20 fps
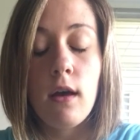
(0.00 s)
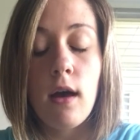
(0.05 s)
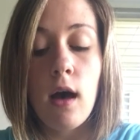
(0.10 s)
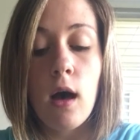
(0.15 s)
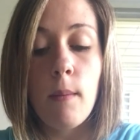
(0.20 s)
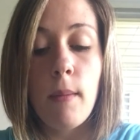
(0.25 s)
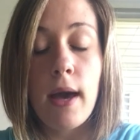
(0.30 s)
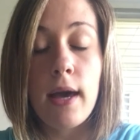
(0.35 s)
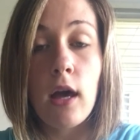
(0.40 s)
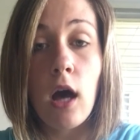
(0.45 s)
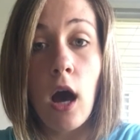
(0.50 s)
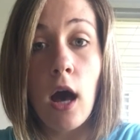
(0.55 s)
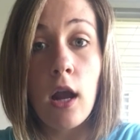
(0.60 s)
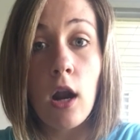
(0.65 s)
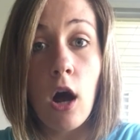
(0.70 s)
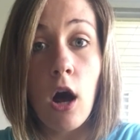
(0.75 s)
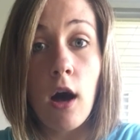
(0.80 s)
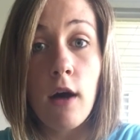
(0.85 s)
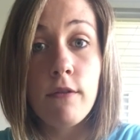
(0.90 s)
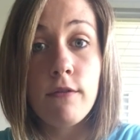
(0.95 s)
I
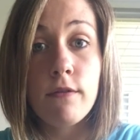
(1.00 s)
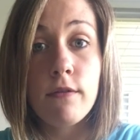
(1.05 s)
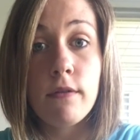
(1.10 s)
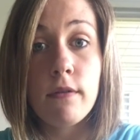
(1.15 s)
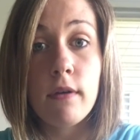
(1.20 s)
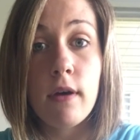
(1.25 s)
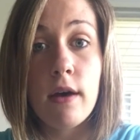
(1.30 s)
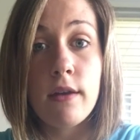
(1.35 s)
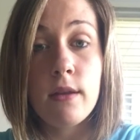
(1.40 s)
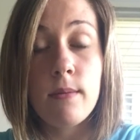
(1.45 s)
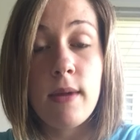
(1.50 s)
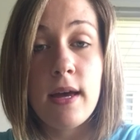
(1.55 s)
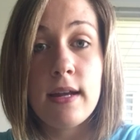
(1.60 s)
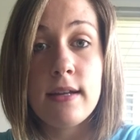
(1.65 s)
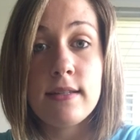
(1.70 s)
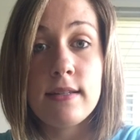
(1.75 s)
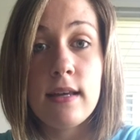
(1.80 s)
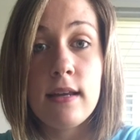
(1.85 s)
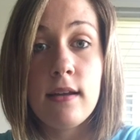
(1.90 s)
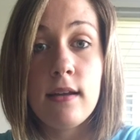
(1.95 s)
got off of the
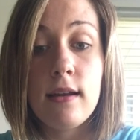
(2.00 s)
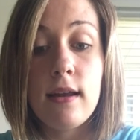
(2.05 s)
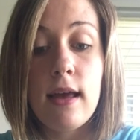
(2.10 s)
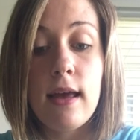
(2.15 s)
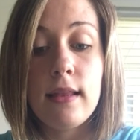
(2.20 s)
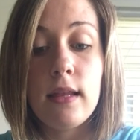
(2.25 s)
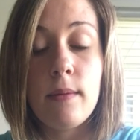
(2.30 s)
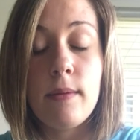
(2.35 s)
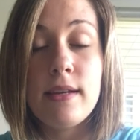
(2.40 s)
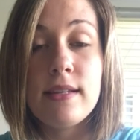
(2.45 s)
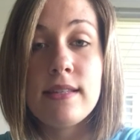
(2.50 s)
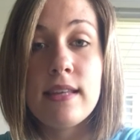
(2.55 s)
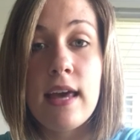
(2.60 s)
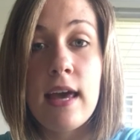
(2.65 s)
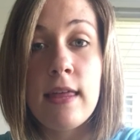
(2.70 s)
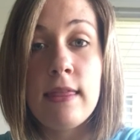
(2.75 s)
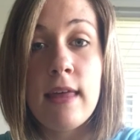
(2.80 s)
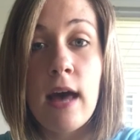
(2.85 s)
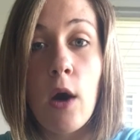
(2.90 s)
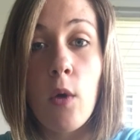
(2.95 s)
medicine, and let me
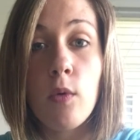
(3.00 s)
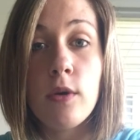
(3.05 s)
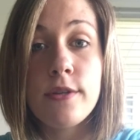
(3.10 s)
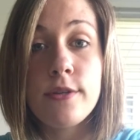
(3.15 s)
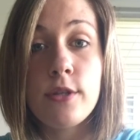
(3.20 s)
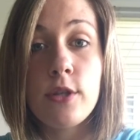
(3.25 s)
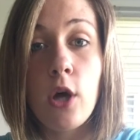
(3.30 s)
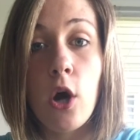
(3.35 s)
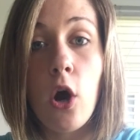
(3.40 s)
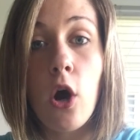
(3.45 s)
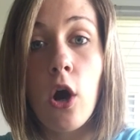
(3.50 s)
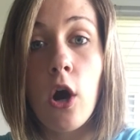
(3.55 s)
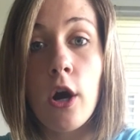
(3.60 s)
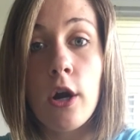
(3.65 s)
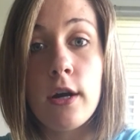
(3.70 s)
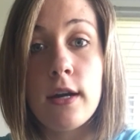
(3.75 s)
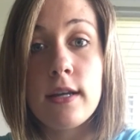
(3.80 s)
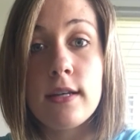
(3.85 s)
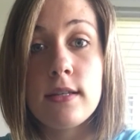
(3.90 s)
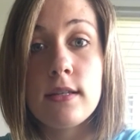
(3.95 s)
say that was the
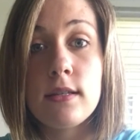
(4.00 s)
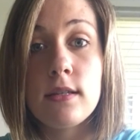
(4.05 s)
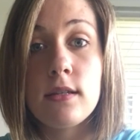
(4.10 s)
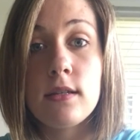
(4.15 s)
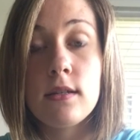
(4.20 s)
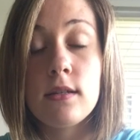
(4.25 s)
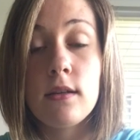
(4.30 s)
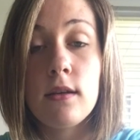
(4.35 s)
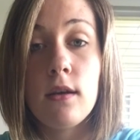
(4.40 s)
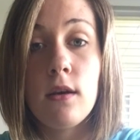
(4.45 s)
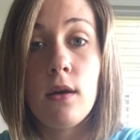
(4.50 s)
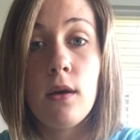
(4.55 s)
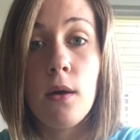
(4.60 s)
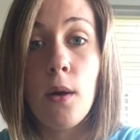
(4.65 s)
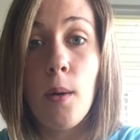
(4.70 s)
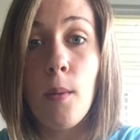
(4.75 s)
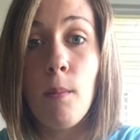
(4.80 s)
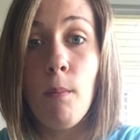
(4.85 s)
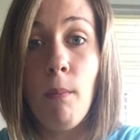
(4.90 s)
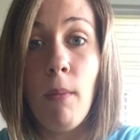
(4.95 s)
hardest
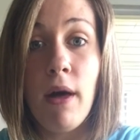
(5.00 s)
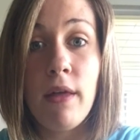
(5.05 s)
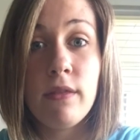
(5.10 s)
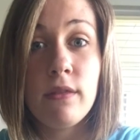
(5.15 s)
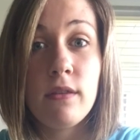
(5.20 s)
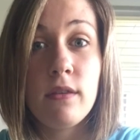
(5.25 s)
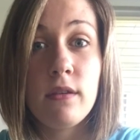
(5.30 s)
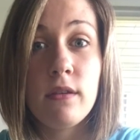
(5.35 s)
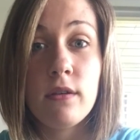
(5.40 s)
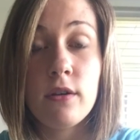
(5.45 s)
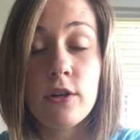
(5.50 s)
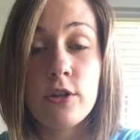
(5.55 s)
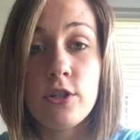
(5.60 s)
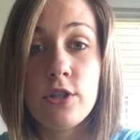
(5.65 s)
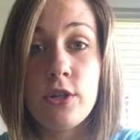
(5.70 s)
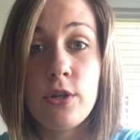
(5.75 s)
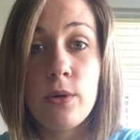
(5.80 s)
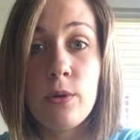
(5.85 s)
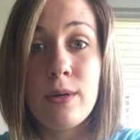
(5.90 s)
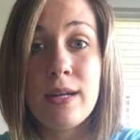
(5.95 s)
month or
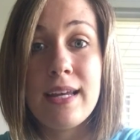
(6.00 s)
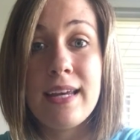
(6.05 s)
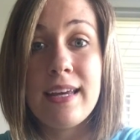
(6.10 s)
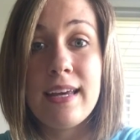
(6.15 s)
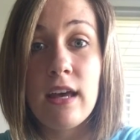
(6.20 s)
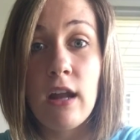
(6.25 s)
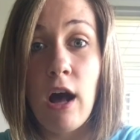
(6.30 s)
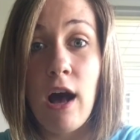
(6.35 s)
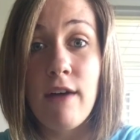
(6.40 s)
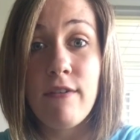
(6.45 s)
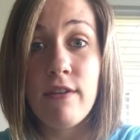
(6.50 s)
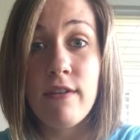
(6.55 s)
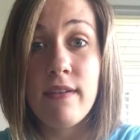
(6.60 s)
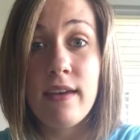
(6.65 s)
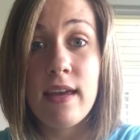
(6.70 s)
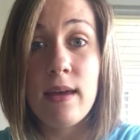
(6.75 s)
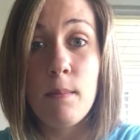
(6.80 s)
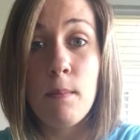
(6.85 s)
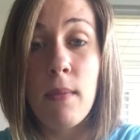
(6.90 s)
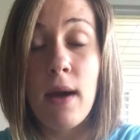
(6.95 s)
two to get off of
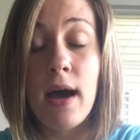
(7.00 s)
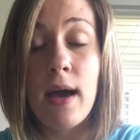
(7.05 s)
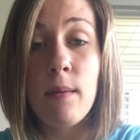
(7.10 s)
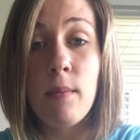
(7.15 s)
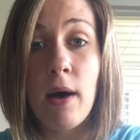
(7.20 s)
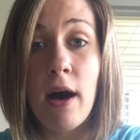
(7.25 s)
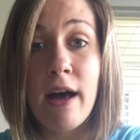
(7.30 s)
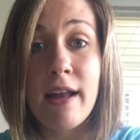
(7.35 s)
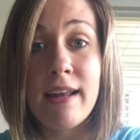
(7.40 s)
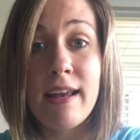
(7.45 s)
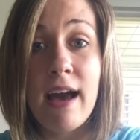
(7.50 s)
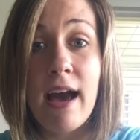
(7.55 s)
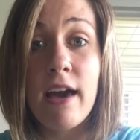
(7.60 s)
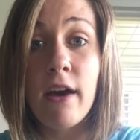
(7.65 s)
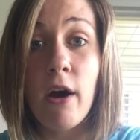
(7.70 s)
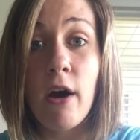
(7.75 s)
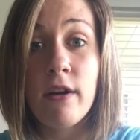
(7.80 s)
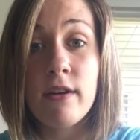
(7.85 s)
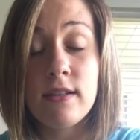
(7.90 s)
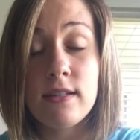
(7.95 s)
it. My body, I
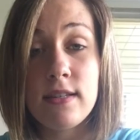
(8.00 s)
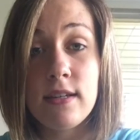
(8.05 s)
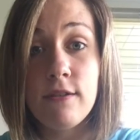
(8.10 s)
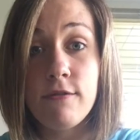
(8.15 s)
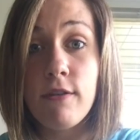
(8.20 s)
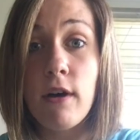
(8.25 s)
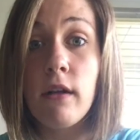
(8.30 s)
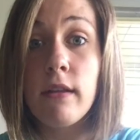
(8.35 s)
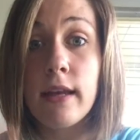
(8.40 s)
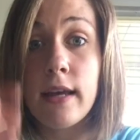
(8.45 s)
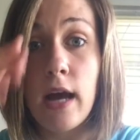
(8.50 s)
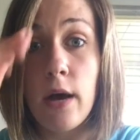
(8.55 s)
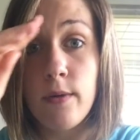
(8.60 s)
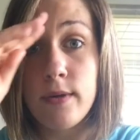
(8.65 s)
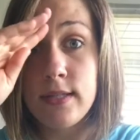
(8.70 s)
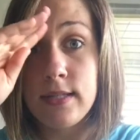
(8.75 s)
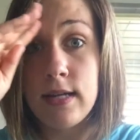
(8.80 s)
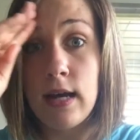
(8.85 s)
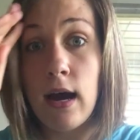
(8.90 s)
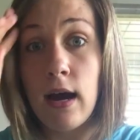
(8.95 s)
honestly felt like I
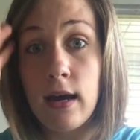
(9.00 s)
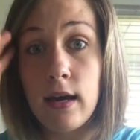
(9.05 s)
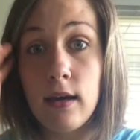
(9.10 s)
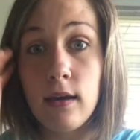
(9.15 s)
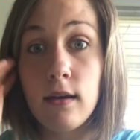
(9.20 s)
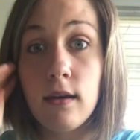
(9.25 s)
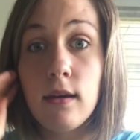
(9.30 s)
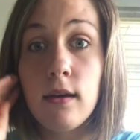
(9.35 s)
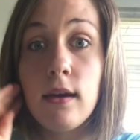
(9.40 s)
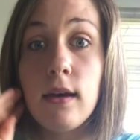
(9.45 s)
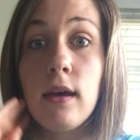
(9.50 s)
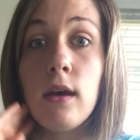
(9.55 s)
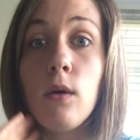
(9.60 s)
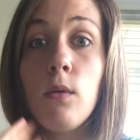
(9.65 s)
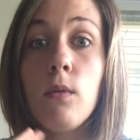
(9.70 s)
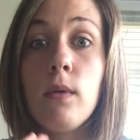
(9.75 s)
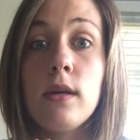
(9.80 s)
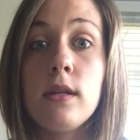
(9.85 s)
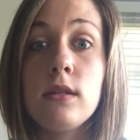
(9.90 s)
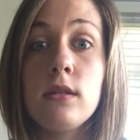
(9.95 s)
was dying.
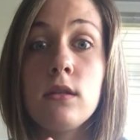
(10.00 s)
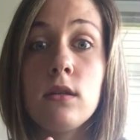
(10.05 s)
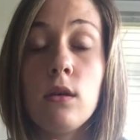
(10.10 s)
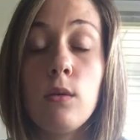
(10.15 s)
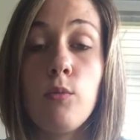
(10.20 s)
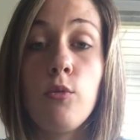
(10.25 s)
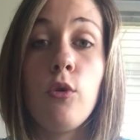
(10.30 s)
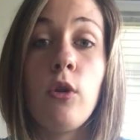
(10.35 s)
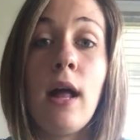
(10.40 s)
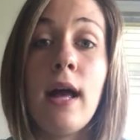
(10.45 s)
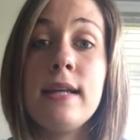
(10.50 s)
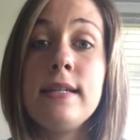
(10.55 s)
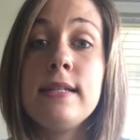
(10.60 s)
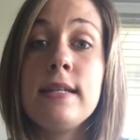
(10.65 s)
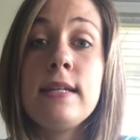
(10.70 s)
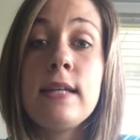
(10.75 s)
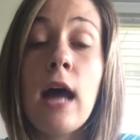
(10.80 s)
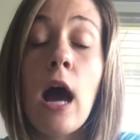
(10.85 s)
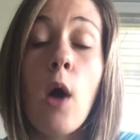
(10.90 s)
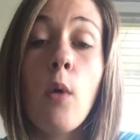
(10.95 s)
It was brutal. I did
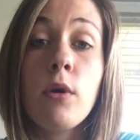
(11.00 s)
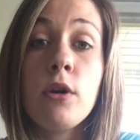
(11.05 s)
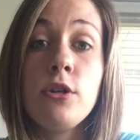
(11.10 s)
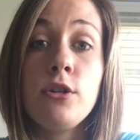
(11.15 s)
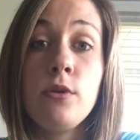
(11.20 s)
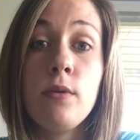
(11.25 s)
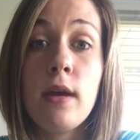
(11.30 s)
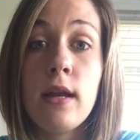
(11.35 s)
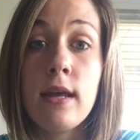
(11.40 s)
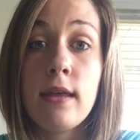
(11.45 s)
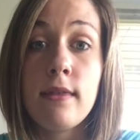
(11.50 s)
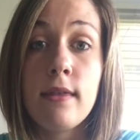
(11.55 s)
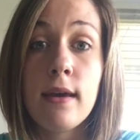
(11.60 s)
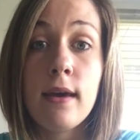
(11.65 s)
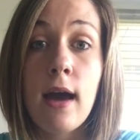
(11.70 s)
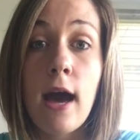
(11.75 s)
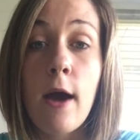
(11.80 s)
not want to do anything.